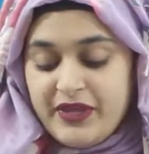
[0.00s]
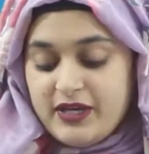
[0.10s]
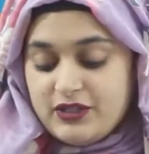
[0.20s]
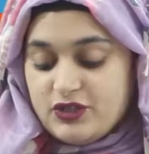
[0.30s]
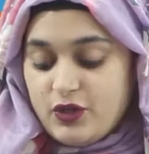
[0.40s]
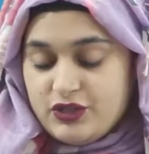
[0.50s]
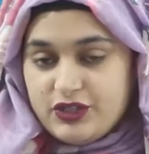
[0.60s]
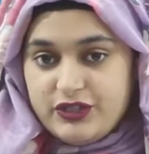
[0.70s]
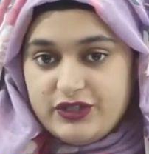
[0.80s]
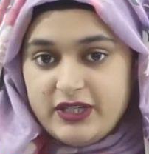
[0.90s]
So
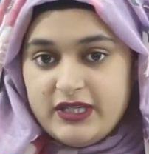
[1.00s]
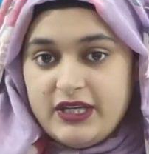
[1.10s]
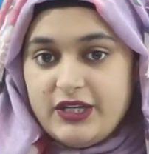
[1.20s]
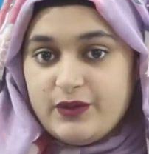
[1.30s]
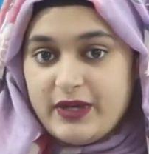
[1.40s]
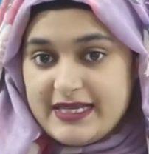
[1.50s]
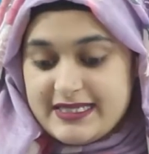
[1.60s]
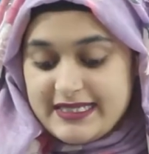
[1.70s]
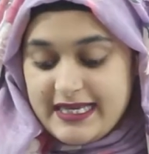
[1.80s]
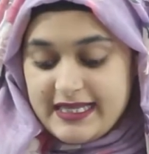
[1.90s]
children, you can
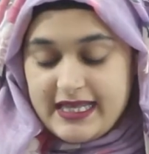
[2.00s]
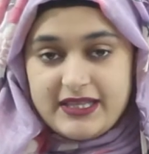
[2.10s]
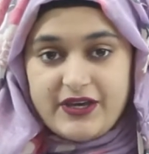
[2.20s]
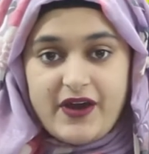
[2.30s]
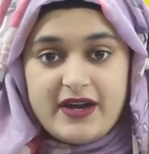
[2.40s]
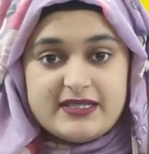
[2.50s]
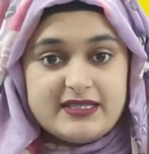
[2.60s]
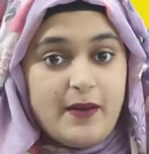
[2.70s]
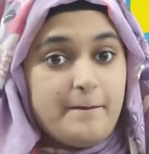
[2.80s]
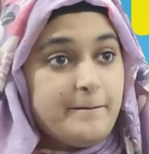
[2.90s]
see that there are
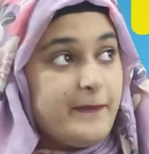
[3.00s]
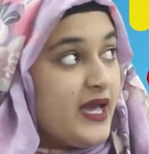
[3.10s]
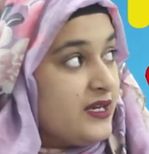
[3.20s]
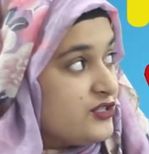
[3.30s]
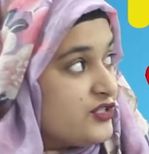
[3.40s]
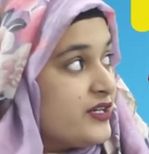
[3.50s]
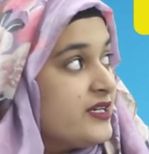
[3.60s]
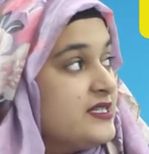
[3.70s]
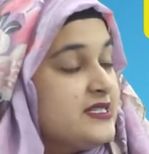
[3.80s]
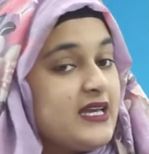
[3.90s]
some
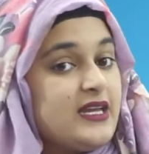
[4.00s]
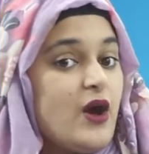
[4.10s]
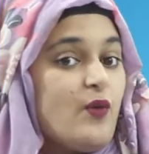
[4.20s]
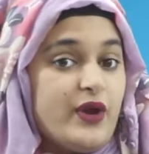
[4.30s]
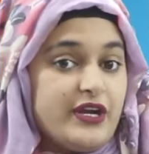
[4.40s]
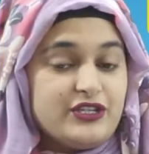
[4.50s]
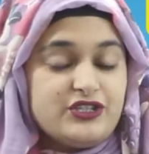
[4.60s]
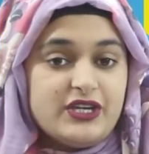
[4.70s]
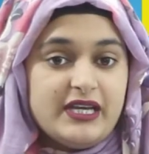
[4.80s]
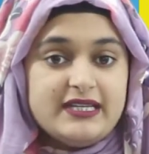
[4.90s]
pictures in our
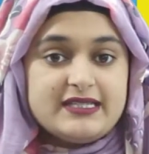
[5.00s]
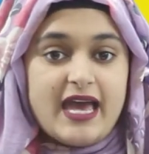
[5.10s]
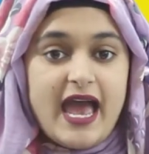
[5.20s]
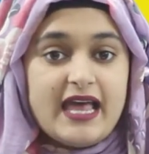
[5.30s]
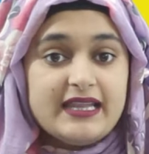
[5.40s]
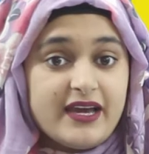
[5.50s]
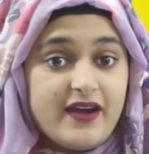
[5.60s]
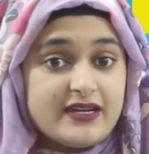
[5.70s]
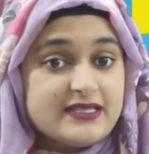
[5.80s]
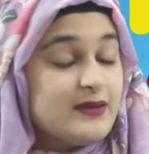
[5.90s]
worksheet and there
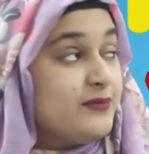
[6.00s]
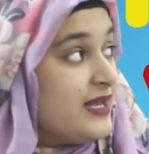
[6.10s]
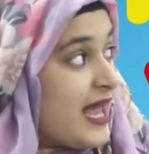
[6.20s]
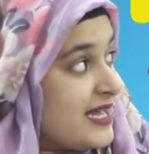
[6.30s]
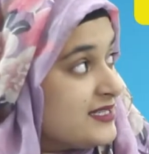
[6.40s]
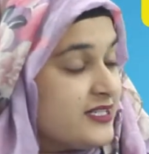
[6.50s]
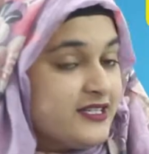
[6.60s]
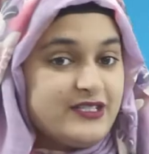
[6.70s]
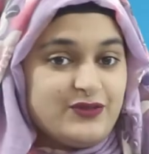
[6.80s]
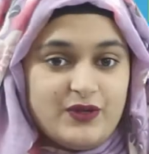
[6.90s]
are some
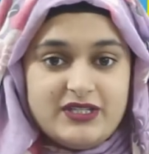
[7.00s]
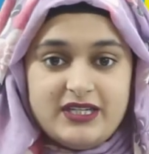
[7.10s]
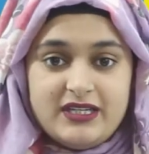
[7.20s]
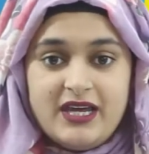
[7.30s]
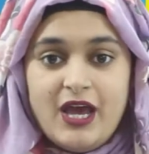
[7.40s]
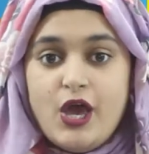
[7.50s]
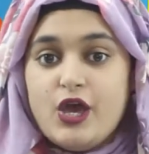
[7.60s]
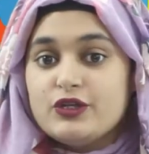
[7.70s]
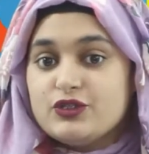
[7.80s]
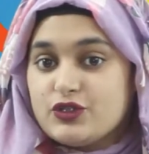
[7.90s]
letters written.
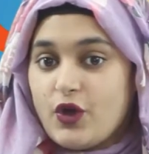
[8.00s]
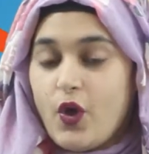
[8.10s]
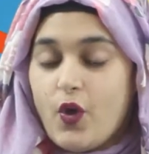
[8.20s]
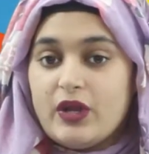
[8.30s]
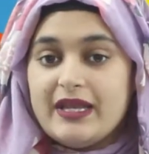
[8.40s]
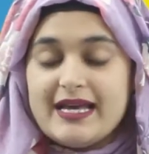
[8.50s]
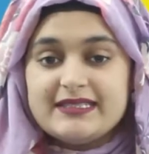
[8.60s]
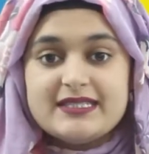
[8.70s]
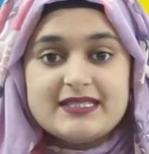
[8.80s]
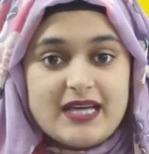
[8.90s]
So
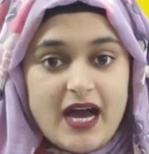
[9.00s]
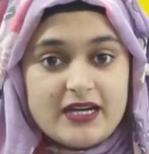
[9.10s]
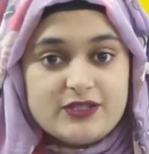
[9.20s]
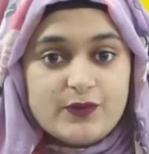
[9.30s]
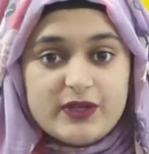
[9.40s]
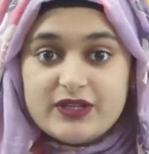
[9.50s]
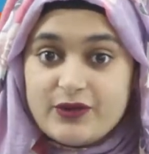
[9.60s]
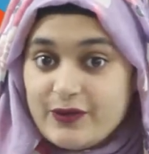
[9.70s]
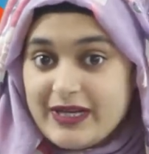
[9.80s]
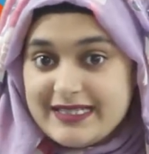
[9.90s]
let's start with
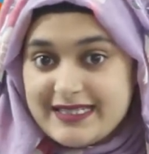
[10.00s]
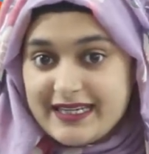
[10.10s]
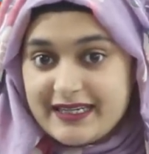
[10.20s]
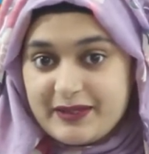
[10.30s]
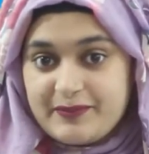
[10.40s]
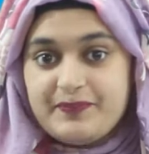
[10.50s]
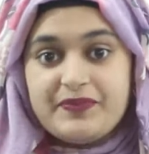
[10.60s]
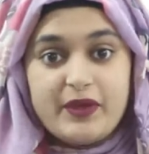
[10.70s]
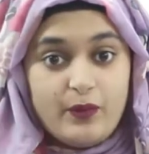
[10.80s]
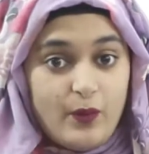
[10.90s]
the reading.
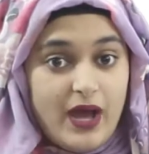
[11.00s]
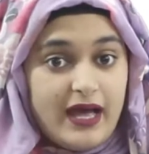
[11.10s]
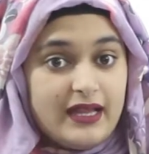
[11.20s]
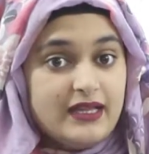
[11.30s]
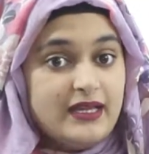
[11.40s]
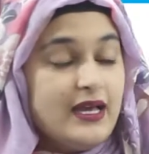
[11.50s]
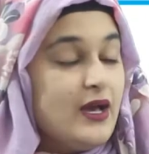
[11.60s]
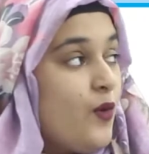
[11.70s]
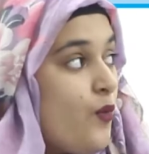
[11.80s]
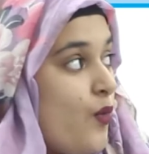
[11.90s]
Well,
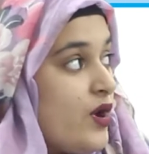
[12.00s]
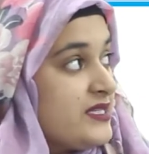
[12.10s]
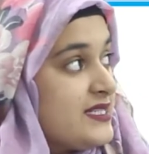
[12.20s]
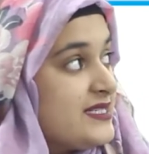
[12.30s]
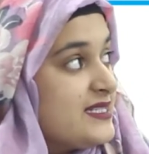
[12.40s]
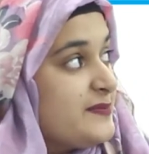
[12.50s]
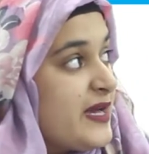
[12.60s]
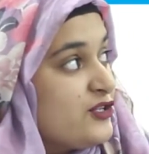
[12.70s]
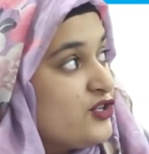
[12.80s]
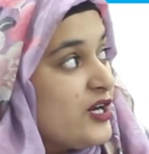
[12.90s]
what is this
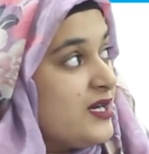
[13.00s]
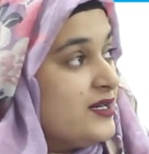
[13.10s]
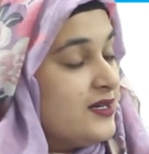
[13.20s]
picture?